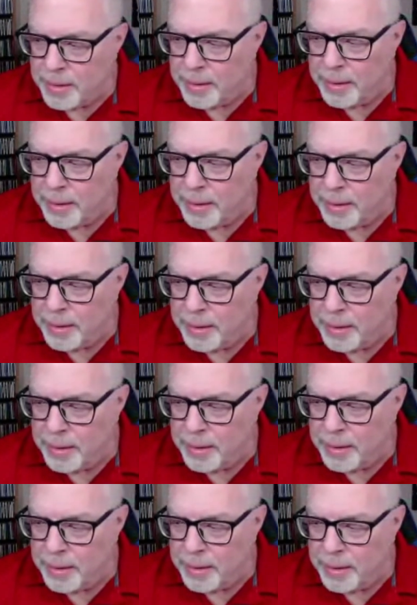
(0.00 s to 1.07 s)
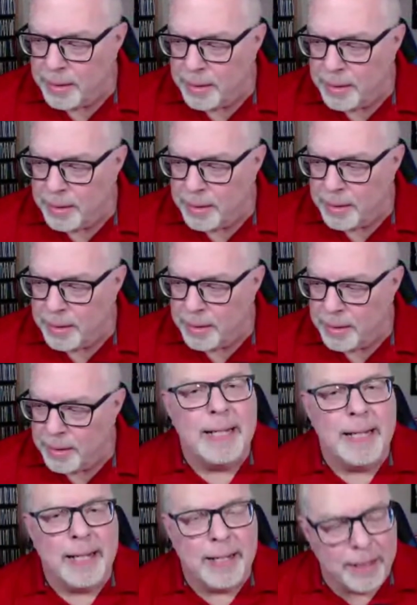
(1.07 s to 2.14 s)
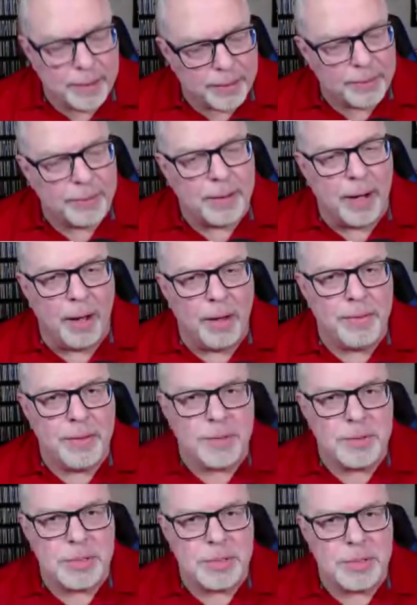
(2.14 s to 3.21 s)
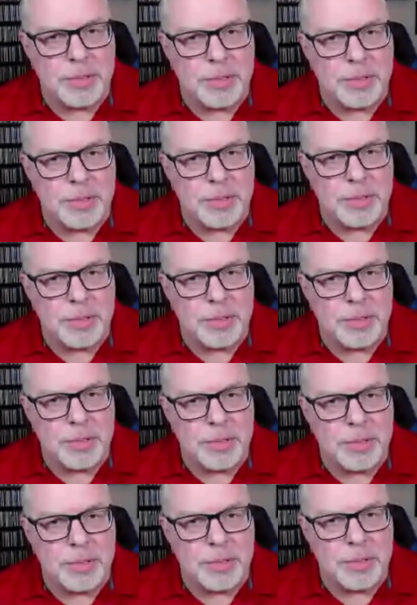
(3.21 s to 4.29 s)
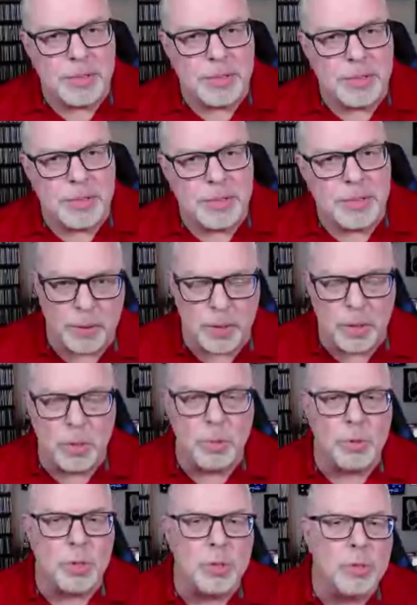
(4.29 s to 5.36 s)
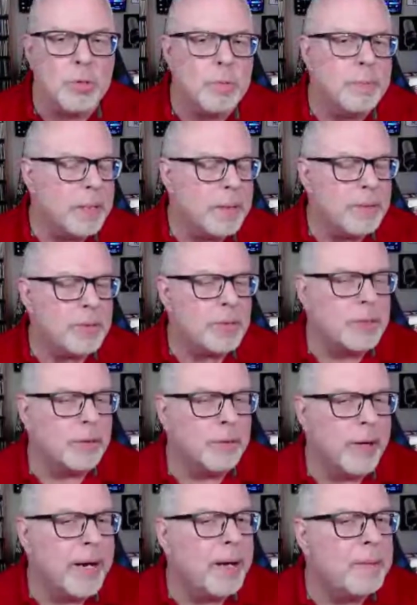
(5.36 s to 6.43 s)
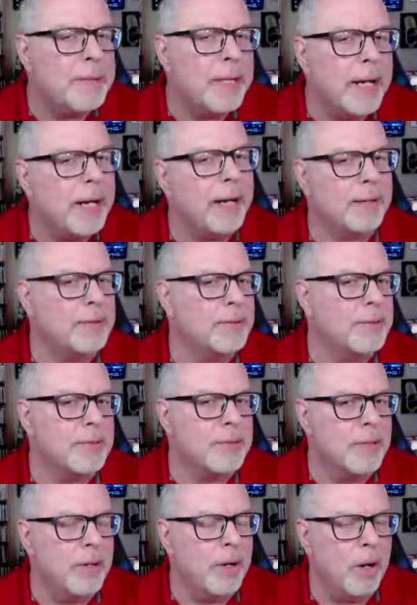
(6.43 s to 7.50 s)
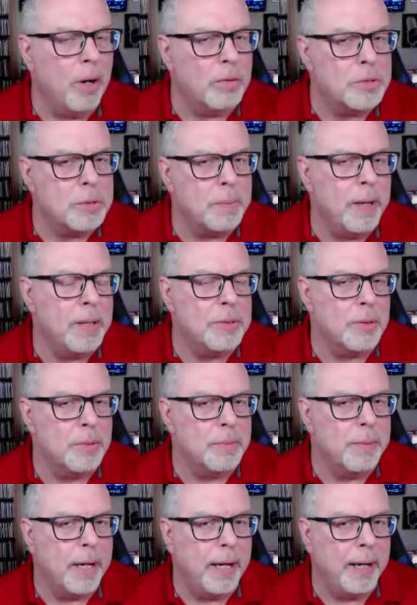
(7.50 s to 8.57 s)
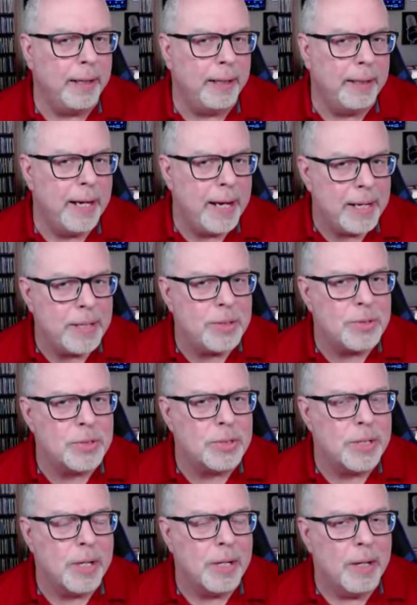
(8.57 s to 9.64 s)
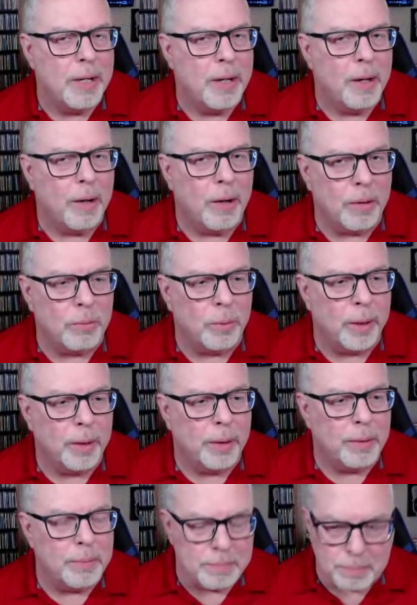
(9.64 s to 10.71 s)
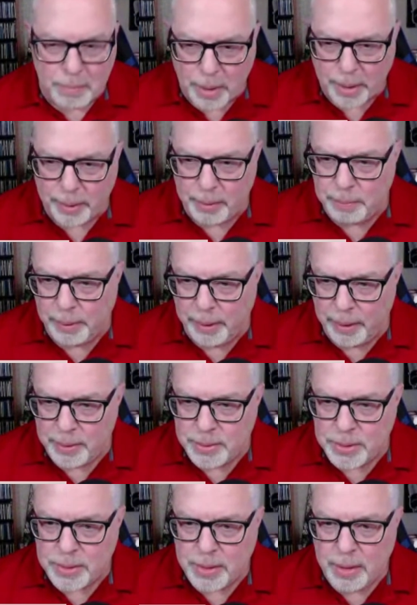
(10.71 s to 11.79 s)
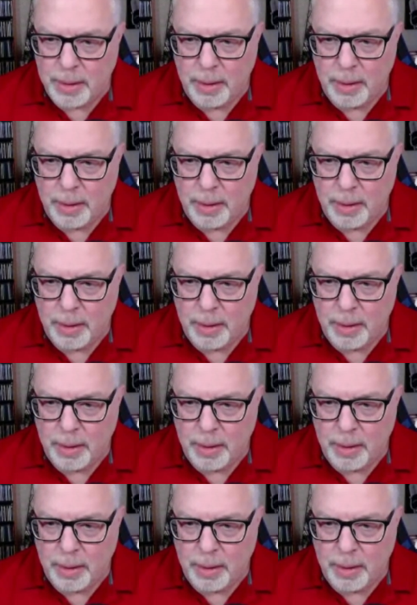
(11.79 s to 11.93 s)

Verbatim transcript: and I'm Chris Allen here on the SAM channel Facebook, YouTube, Instagram, and X, all sponsored by Ace Hardware Marketplace.